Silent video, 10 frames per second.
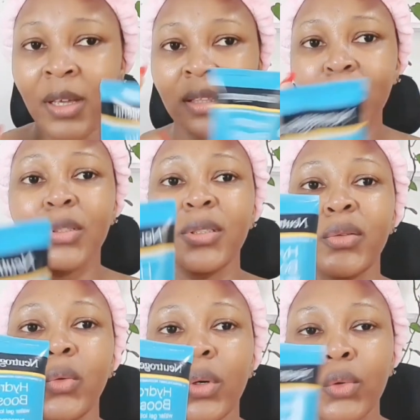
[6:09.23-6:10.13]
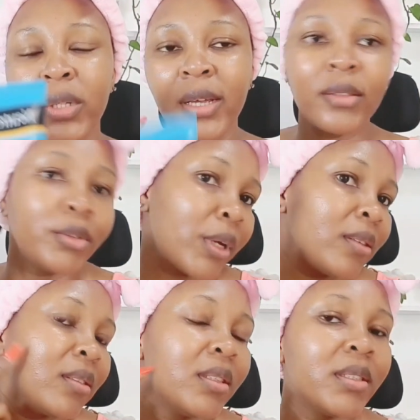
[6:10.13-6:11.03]
This one is so good, and you
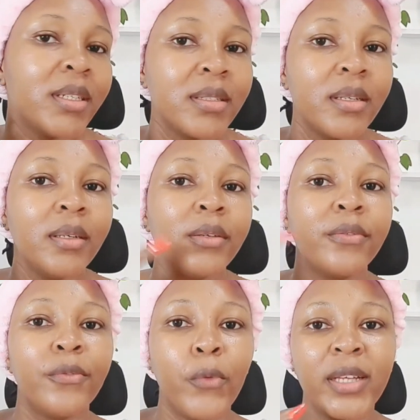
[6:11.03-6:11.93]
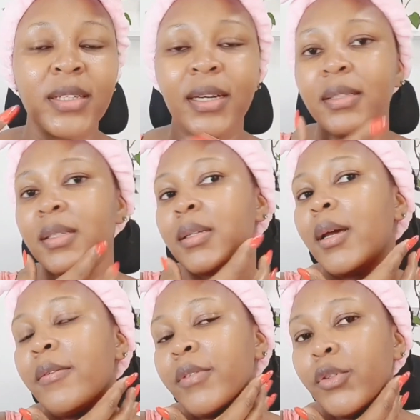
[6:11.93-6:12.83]
can see it doesn't leave white cast
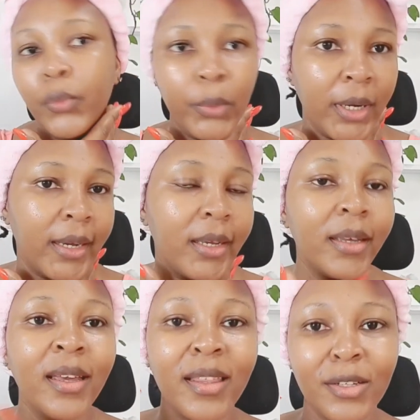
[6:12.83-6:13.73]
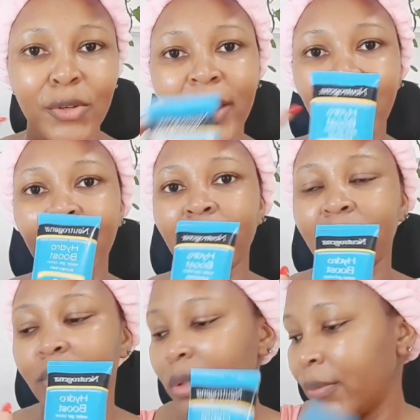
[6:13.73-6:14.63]
after you apply. That's why I love
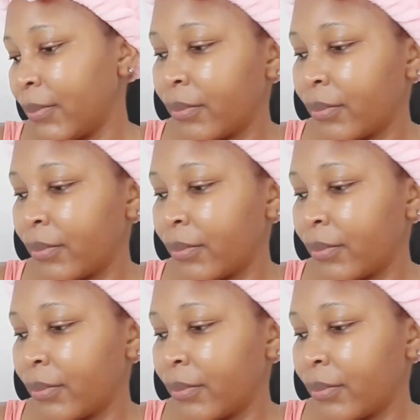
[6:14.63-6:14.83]
this one.